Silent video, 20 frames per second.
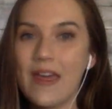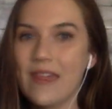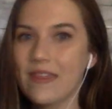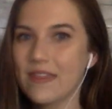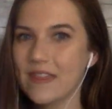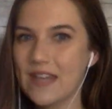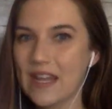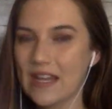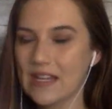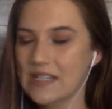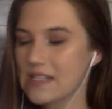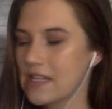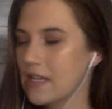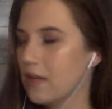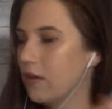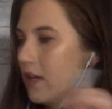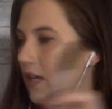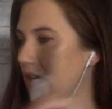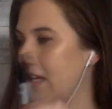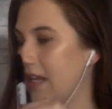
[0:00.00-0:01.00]
The next thing
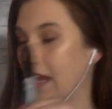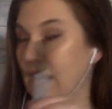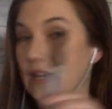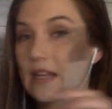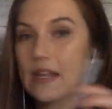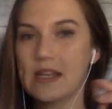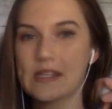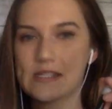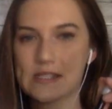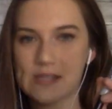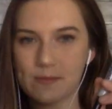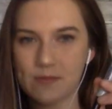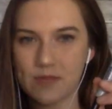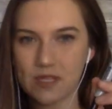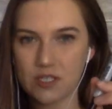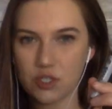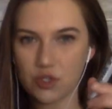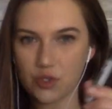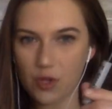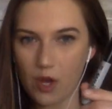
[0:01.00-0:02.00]
you're going to need is
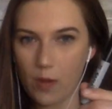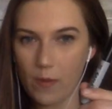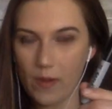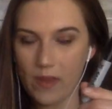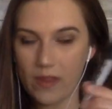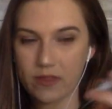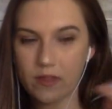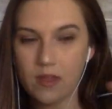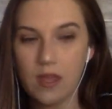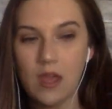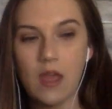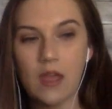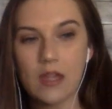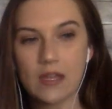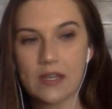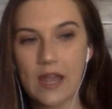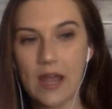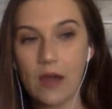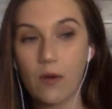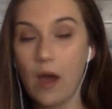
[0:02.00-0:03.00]
something to draw with.
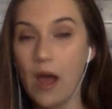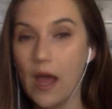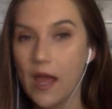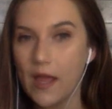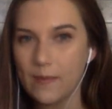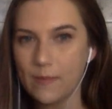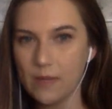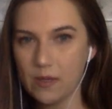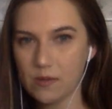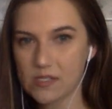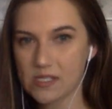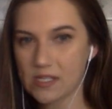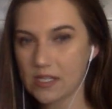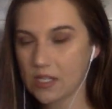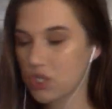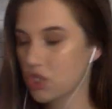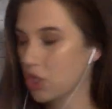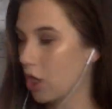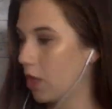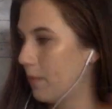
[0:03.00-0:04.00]
Now, I'm using a
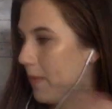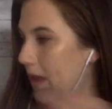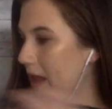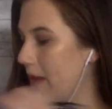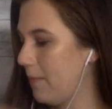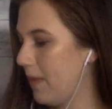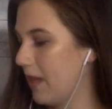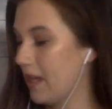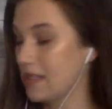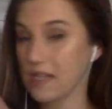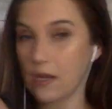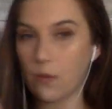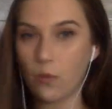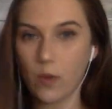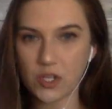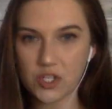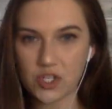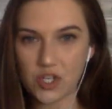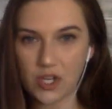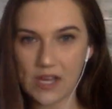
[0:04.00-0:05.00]
Sharpie because I
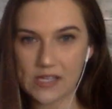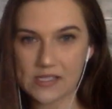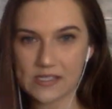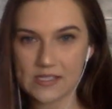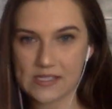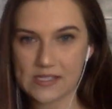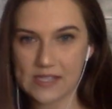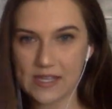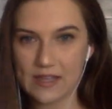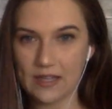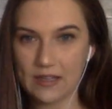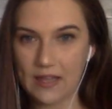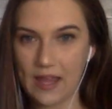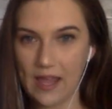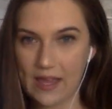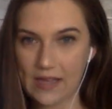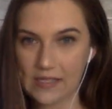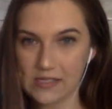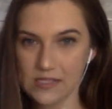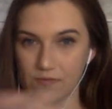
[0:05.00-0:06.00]
want you guys to see the
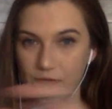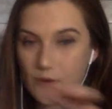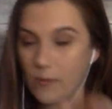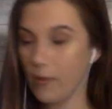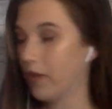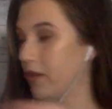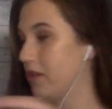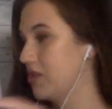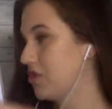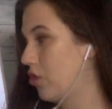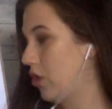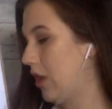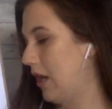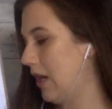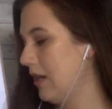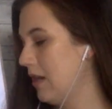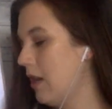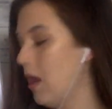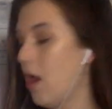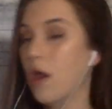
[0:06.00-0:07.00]
lines from on the
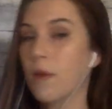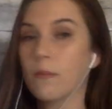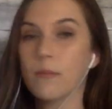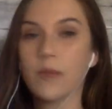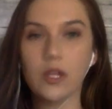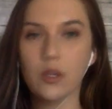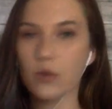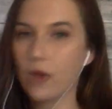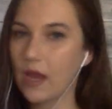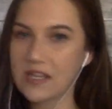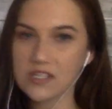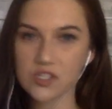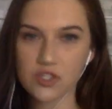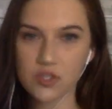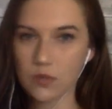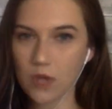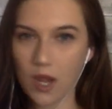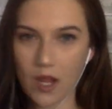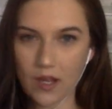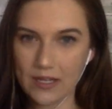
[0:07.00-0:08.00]
screen, but you guys
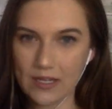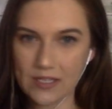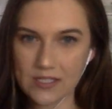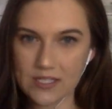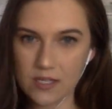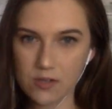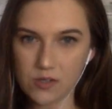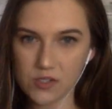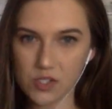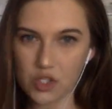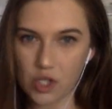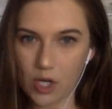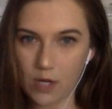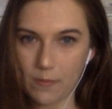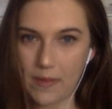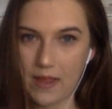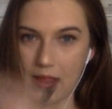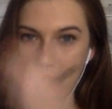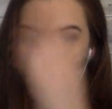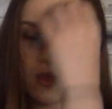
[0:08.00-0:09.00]
do not need to use a
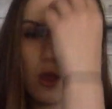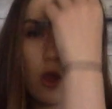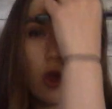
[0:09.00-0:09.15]
Sharpie.